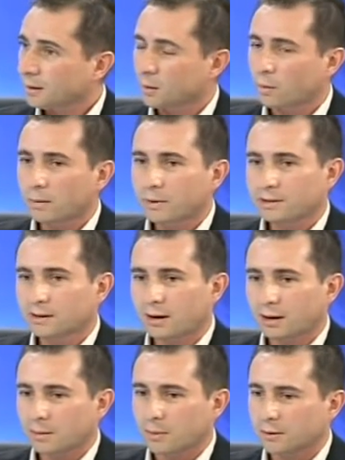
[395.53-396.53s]
You know, when we
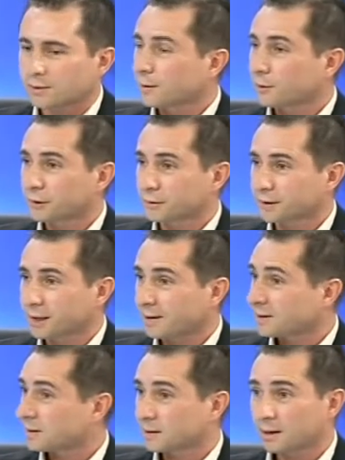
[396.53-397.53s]
talk about social
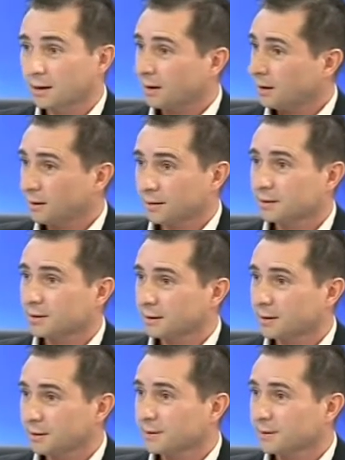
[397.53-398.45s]
justice, those